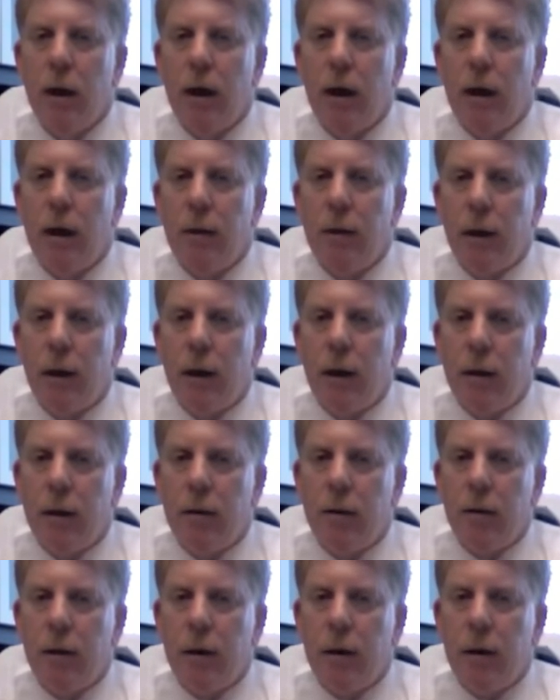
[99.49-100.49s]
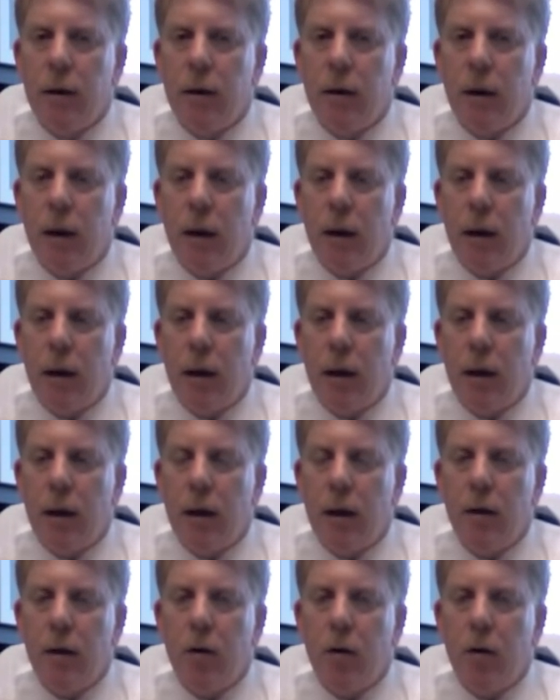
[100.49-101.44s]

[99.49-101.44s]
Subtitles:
and then did a